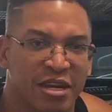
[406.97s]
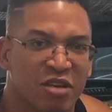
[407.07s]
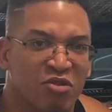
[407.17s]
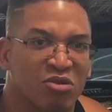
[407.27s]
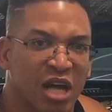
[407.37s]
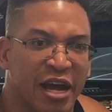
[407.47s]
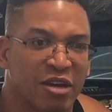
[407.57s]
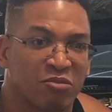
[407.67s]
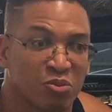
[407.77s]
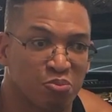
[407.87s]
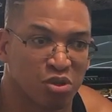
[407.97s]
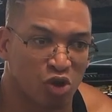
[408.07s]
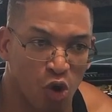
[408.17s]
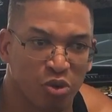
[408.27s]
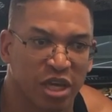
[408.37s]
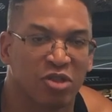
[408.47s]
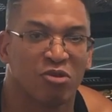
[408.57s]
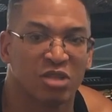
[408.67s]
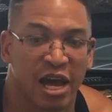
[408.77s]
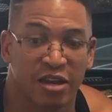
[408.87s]
any of those items, go get
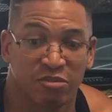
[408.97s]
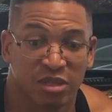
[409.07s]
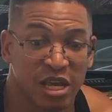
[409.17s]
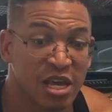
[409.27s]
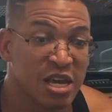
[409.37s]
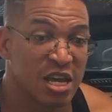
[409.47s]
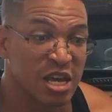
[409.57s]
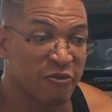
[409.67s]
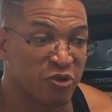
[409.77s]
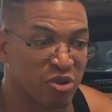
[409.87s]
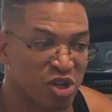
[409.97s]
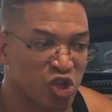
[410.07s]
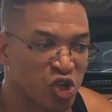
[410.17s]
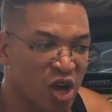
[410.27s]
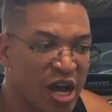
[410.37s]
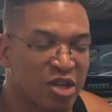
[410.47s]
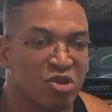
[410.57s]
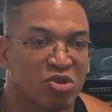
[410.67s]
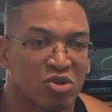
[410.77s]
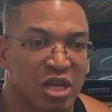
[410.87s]
those items. If you're unsure how to
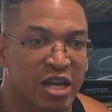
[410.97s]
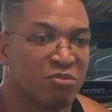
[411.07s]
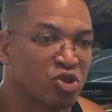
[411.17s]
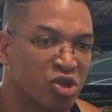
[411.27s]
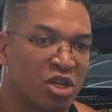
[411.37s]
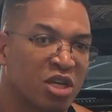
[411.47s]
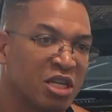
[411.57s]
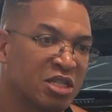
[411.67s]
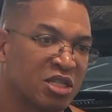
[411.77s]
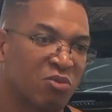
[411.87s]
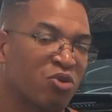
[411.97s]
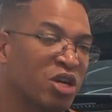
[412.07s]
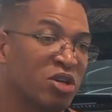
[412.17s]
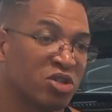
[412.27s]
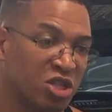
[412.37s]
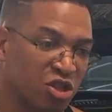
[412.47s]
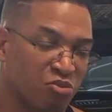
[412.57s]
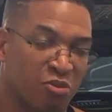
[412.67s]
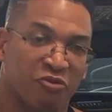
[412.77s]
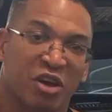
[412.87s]
use those items, you're gonna need someone else to either
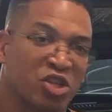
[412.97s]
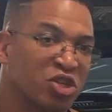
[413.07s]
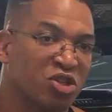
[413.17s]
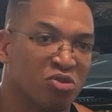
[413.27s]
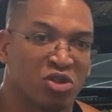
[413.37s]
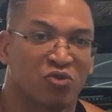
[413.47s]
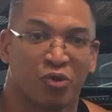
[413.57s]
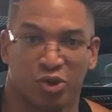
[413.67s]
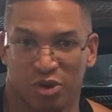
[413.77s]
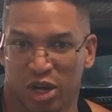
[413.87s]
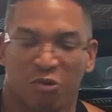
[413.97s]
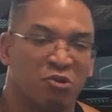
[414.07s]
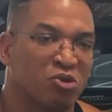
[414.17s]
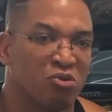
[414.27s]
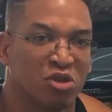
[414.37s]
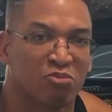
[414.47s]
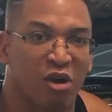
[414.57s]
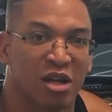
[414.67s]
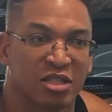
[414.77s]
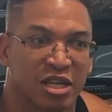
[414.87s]
professionally do this for you to help you through this
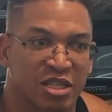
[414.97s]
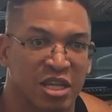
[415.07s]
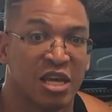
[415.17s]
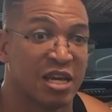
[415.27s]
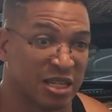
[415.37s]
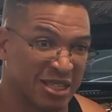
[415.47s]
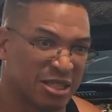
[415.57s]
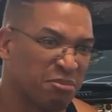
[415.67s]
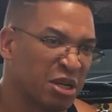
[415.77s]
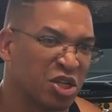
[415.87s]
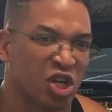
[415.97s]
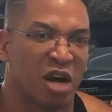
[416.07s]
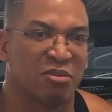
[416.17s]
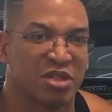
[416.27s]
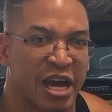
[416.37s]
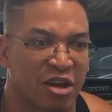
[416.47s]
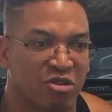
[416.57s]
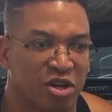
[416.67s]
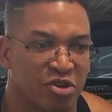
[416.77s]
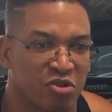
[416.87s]
process. This is a big job to
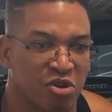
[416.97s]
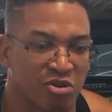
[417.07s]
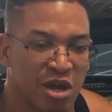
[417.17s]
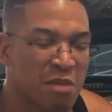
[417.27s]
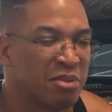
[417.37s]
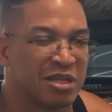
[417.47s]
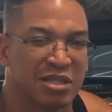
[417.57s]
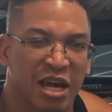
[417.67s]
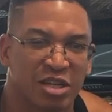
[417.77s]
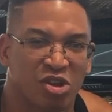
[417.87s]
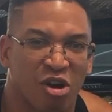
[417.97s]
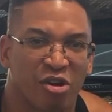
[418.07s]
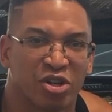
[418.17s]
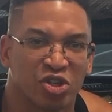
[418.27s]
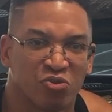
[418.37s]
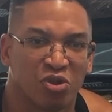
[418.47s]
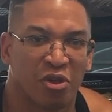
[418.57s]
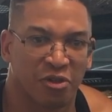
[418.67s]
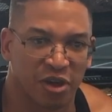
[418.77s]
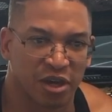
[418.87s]
tackle on your own, but it's not as hard as you really
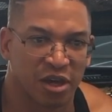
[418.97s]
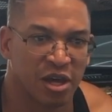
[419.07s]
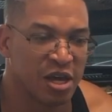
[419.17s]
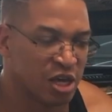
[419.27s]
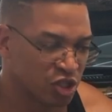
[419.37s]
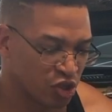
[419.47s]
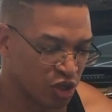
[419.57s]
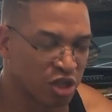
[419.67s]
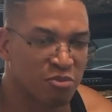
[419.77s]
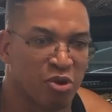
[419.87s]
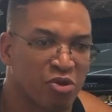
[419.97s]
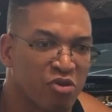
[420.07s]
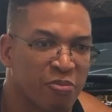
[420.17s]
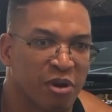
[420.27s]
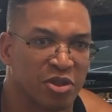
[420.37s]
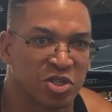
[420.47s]
think. So you get the motor up on the